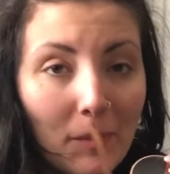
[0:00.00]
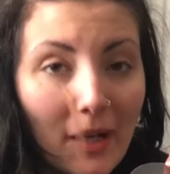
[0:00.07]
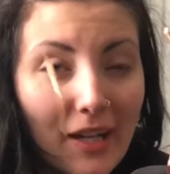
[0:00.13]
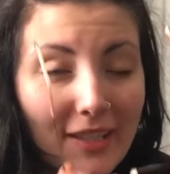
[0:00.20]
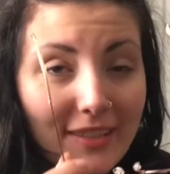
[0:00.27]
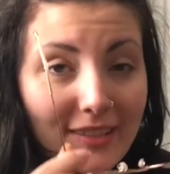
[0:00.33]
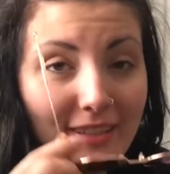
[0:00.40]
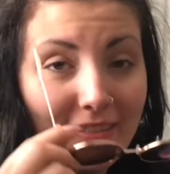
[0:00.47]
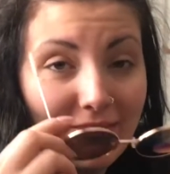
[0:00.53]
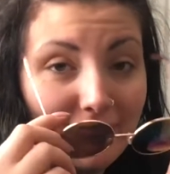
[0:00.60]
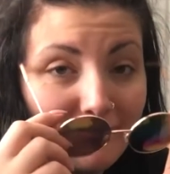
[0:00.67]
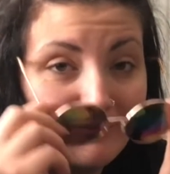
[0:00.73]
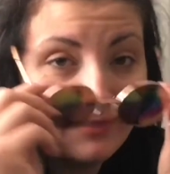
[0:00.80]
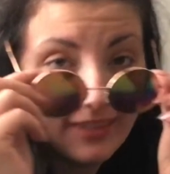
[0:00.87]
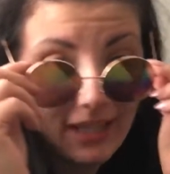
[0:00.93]
bus
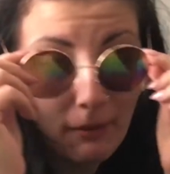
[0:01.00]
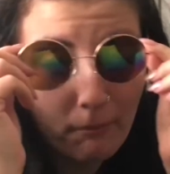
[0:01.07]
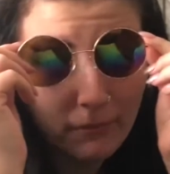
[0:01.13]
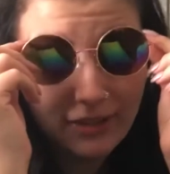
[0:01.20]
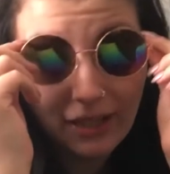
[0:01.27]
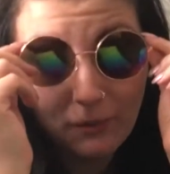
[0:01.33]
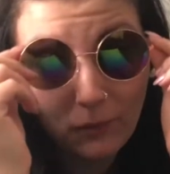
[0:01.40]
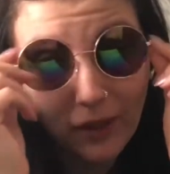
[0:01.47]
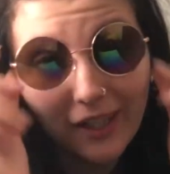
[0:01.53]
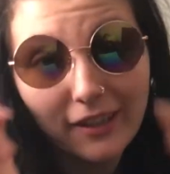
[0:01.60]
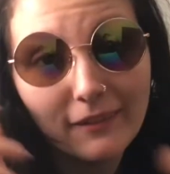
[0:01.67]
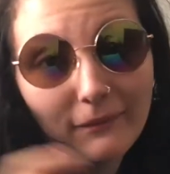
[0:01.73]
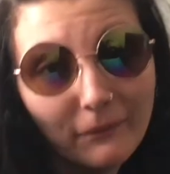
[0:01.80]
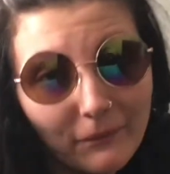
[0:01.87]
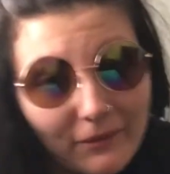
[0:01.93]
and slept
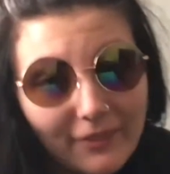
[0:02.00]
somewhere.